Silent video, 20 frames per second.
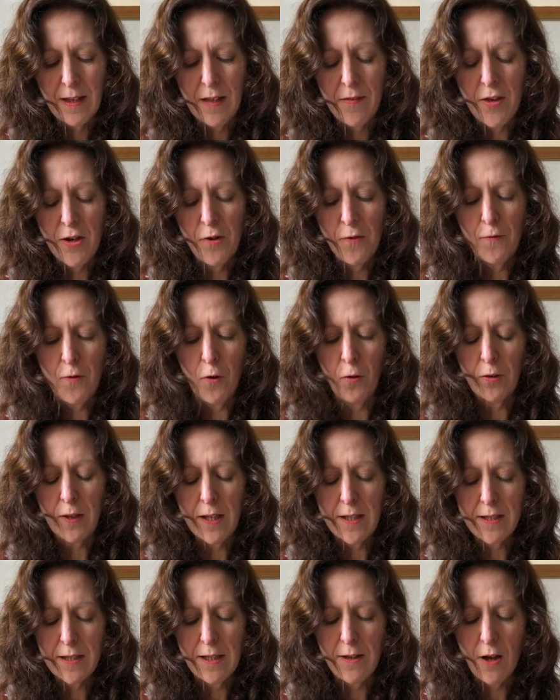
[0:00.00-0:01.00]
And then you fold
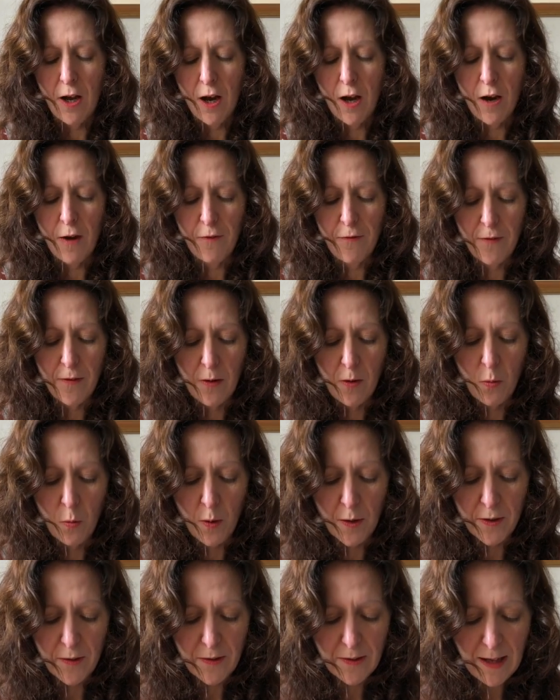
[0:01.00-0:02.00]
it in half
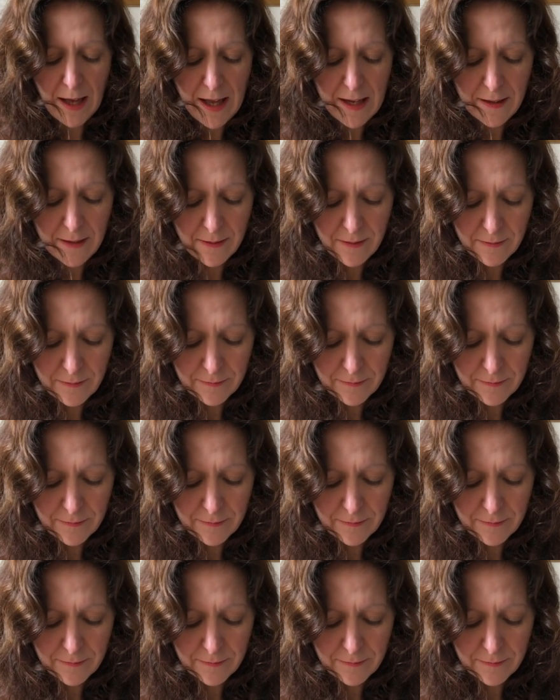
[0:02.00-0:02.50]
once again.